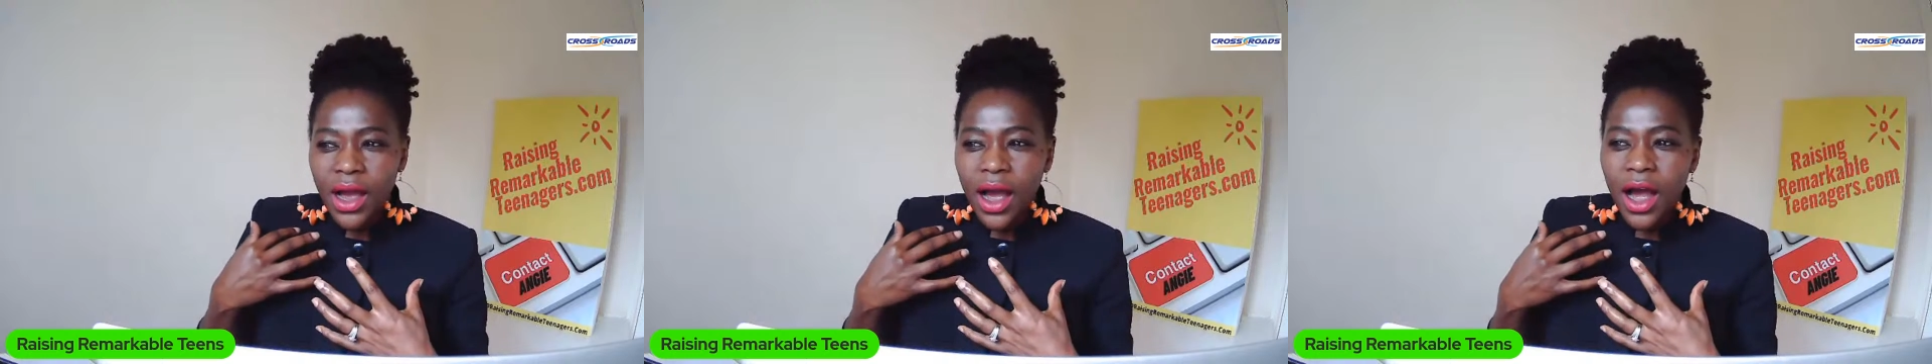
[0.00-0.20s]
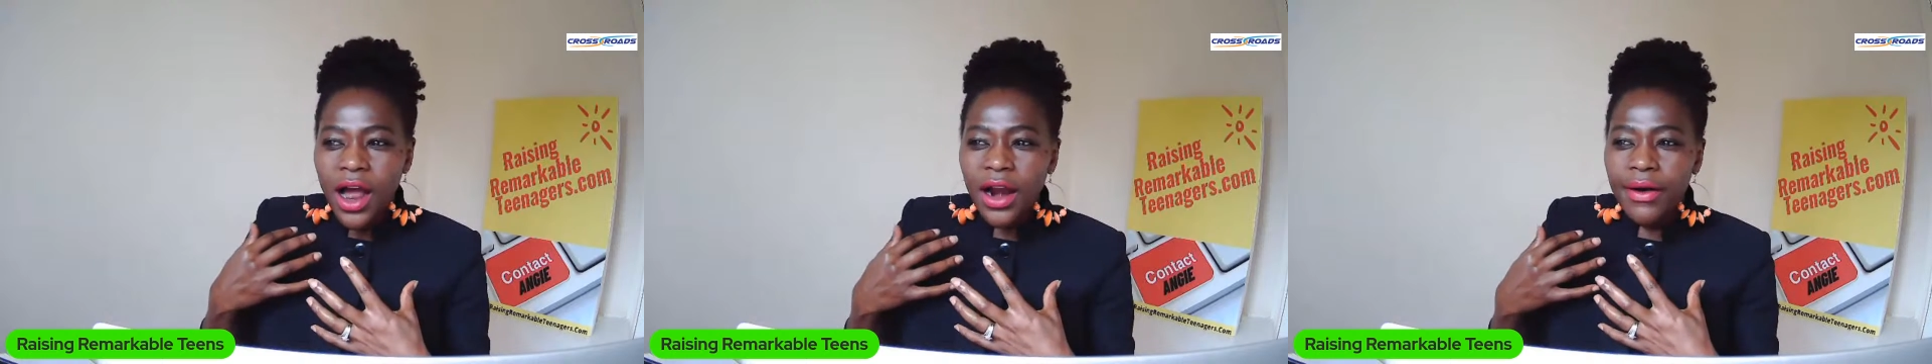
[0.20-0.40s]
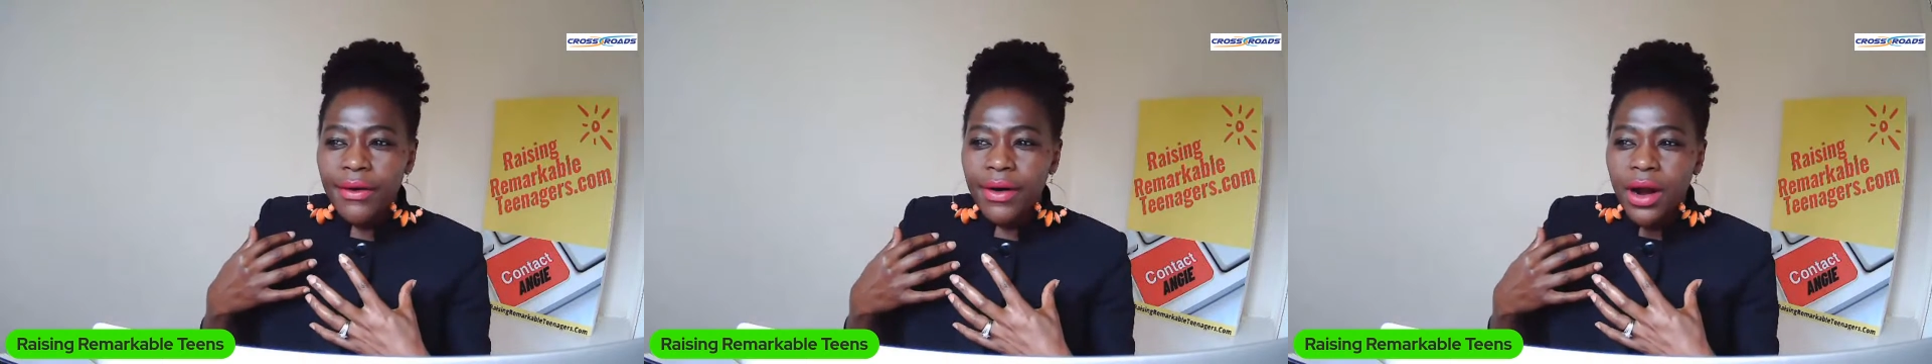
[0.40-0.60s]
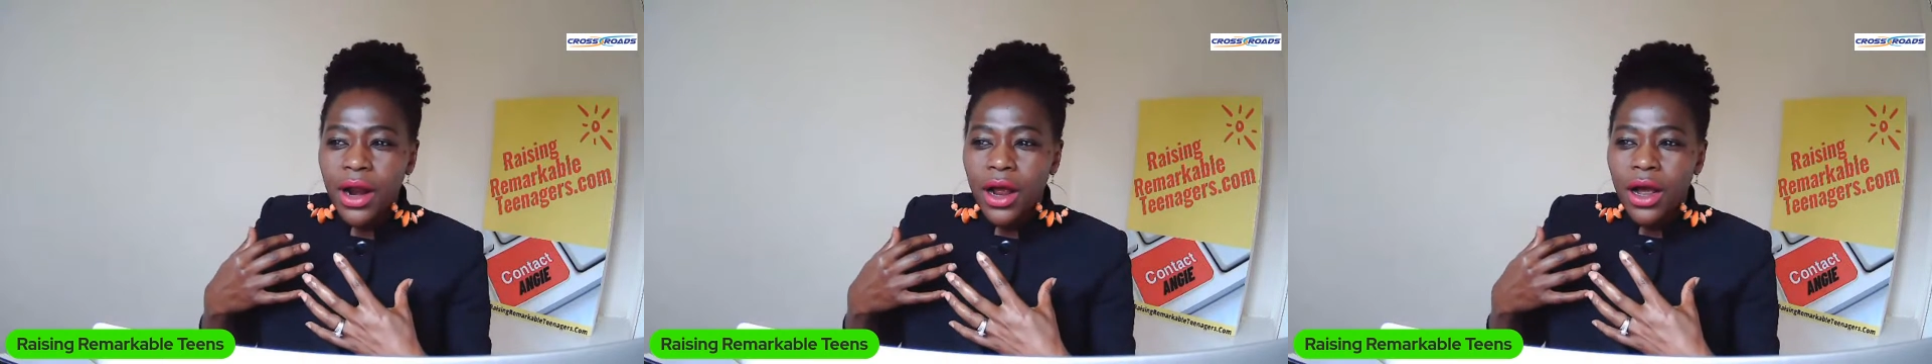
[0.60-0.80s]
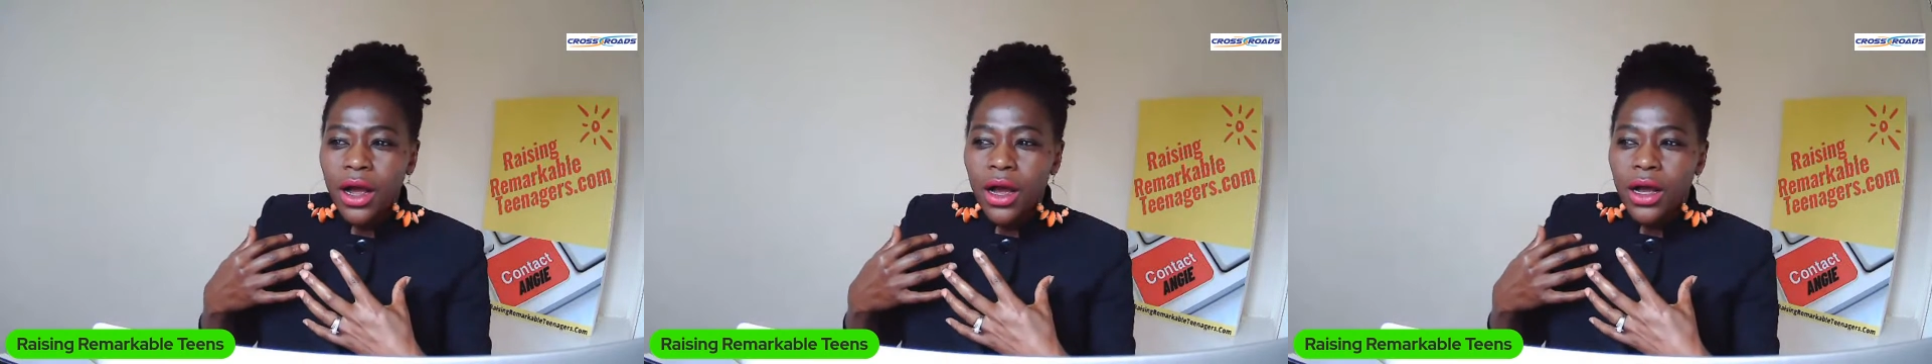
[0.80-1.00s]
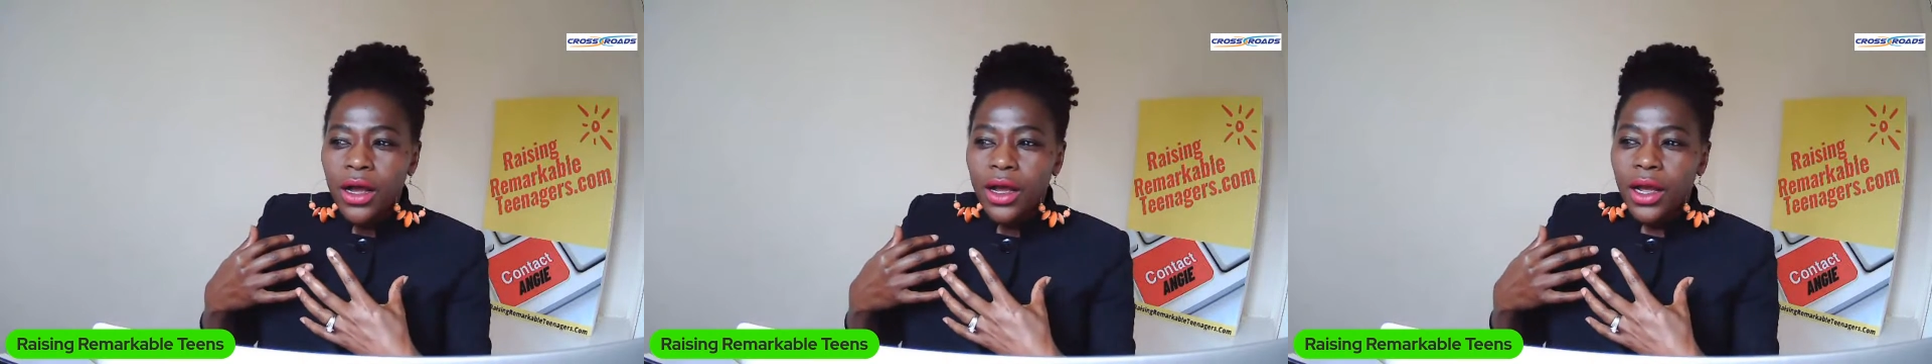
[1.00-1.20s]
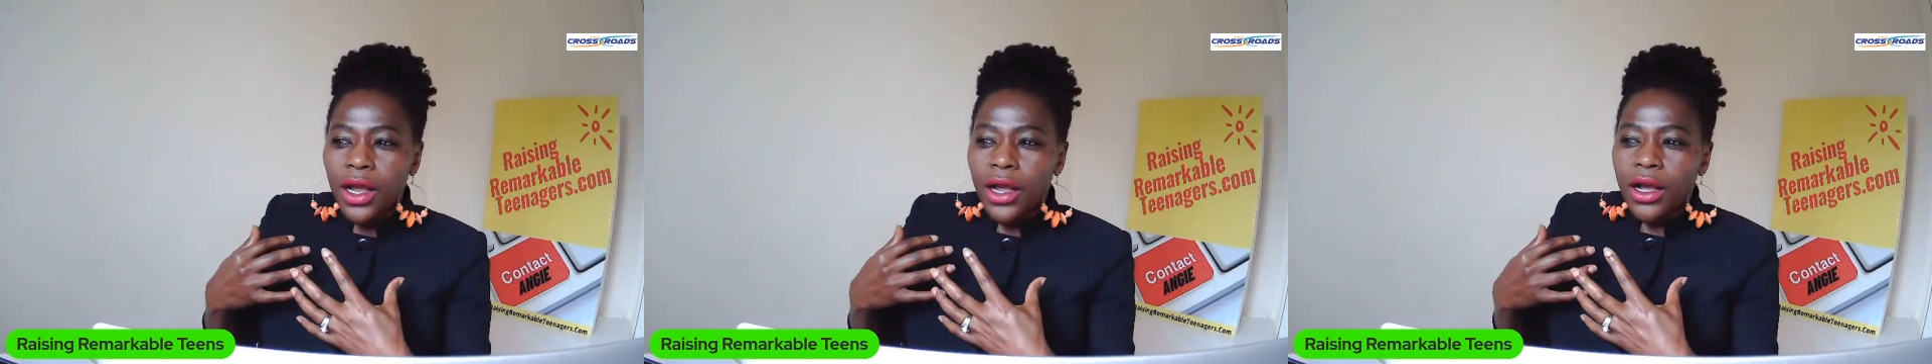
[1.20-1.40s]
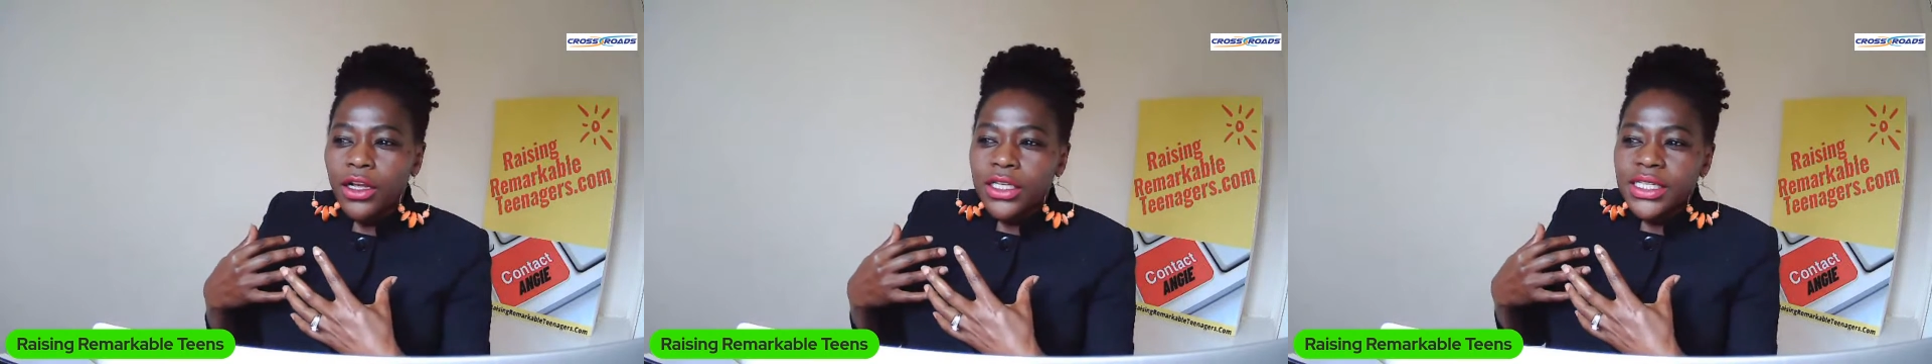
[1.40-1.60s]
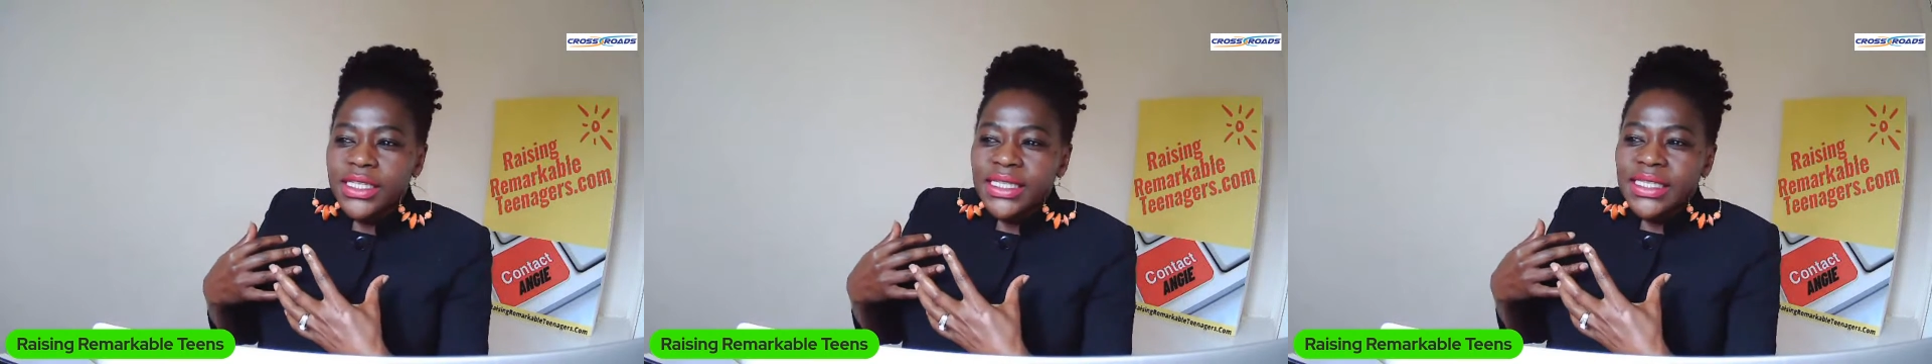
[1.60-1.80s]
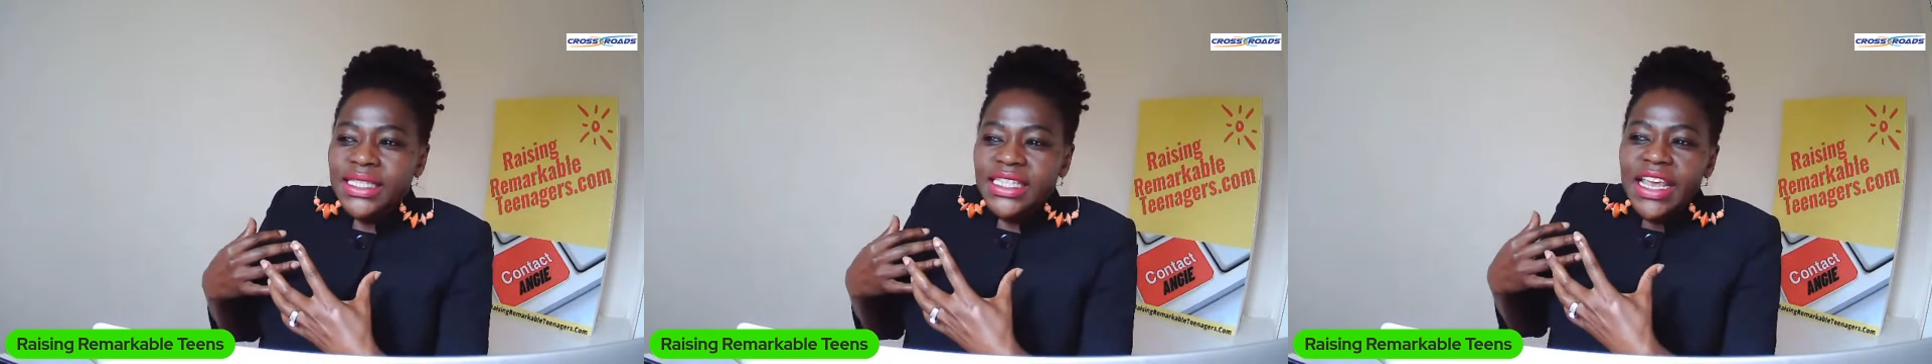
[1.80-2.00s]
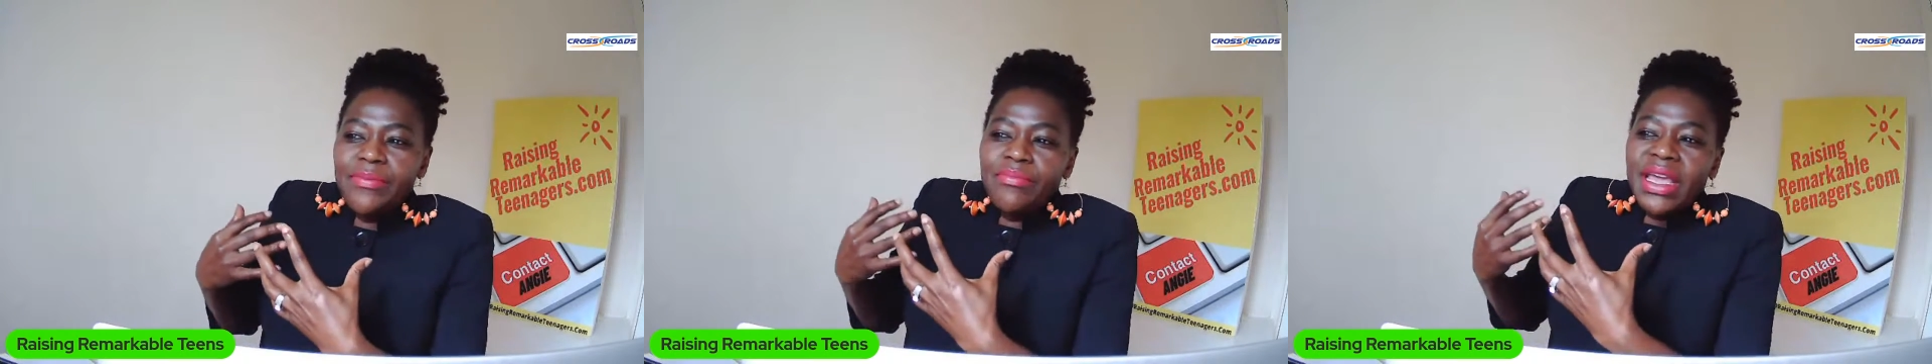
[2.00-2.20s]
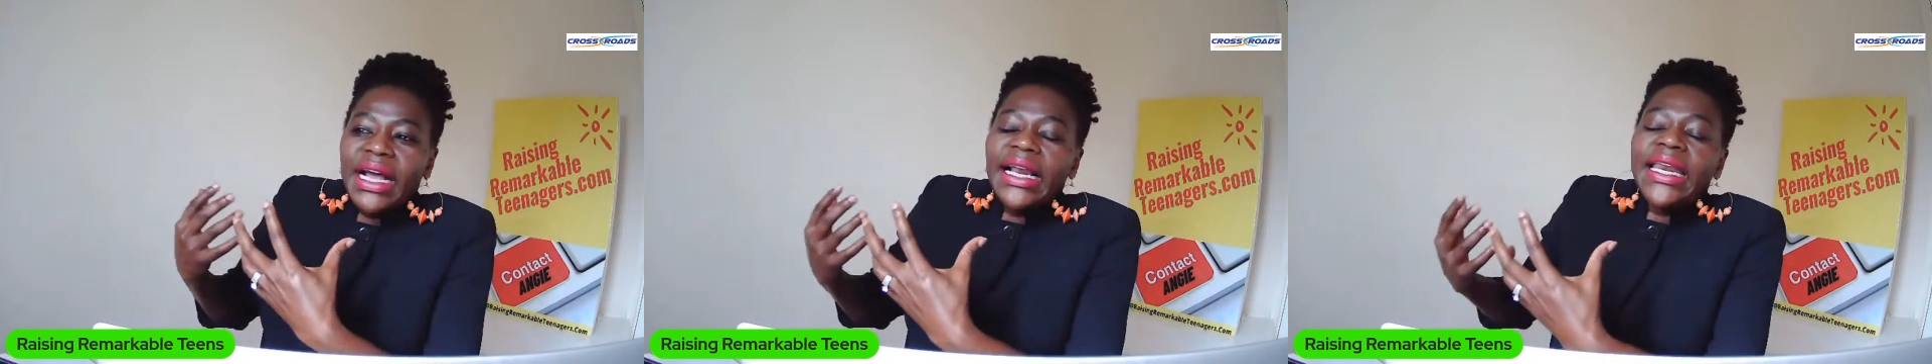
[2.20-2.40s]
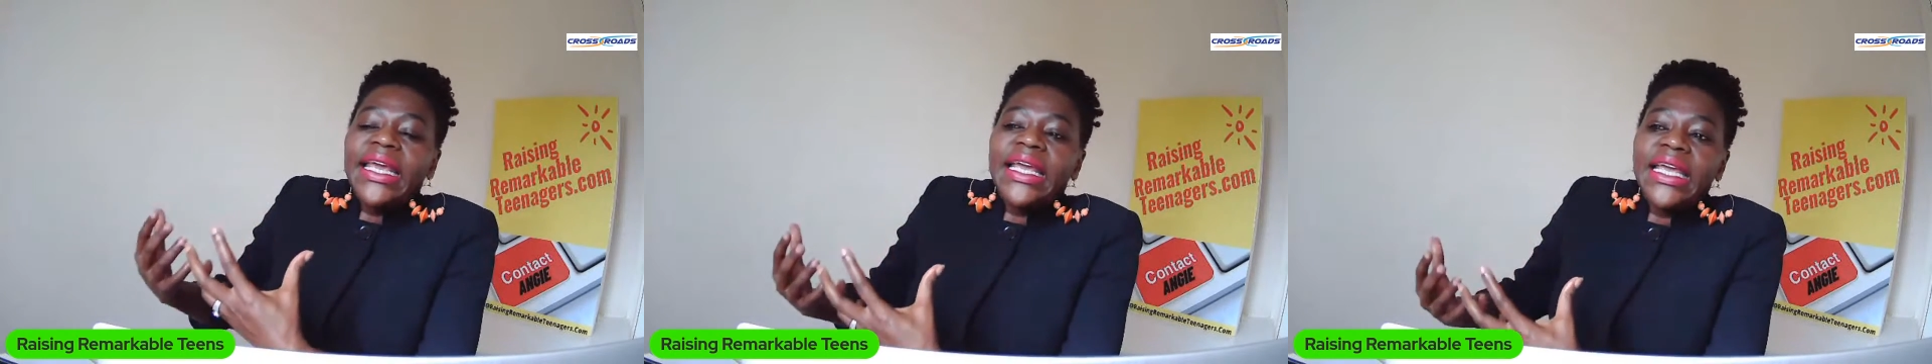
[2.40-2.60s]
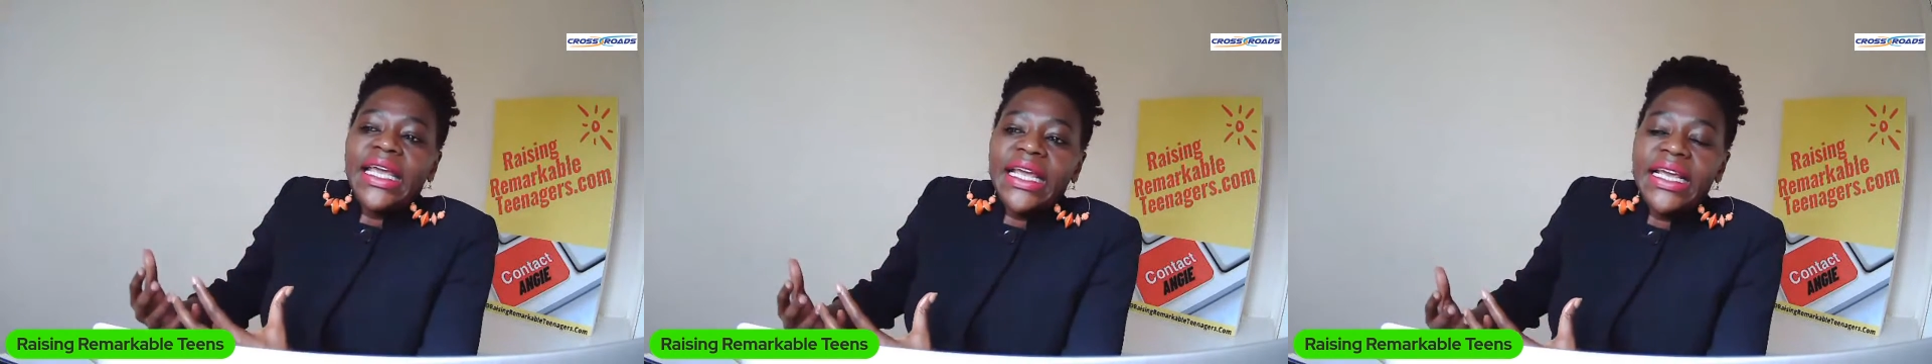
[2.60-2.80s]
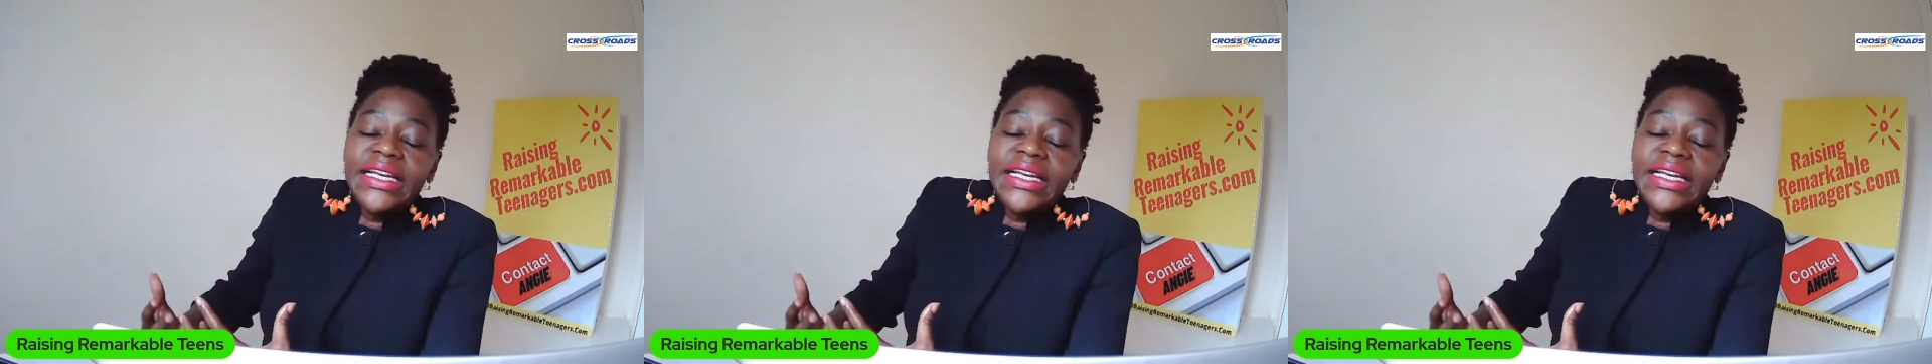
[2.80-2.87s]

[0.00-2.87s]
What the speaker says: are seemingly